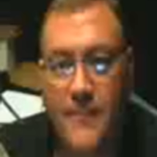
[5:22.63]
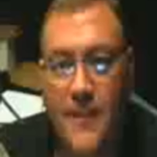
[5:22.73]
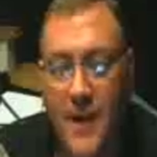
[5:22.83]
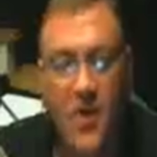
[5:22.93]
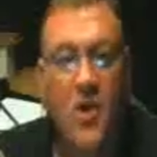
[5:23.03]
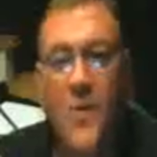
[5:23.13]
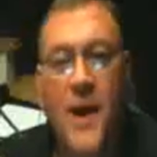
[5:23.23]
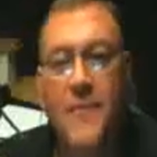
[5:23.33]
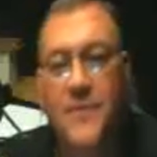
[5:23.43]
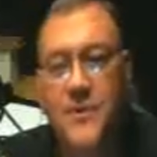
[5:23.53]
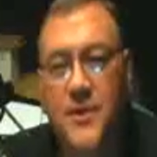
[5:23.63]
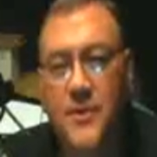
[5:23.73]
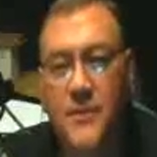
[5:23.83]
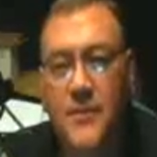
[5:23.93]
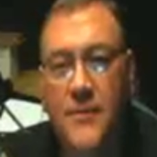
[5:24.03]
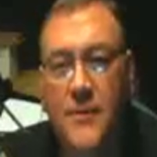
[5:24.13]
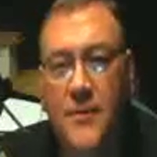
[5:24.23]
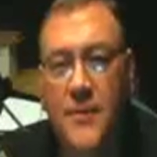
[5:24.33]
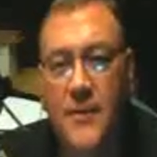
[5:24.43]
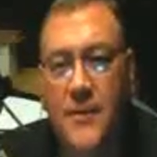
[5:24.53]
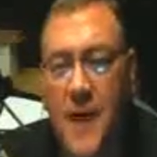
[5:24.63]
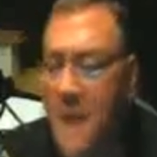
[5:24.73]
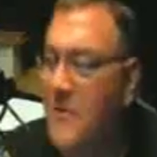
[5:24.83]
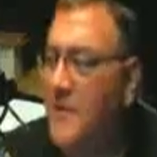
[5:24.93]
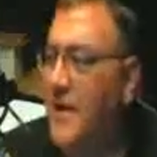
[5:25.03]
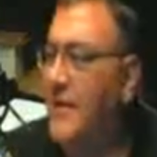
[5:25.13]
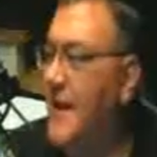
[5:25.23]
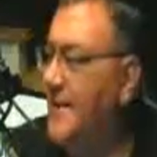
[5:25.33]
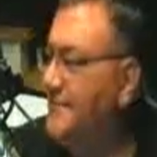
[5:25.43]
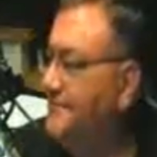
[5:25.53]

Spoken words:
And you know what I would do? I would get like,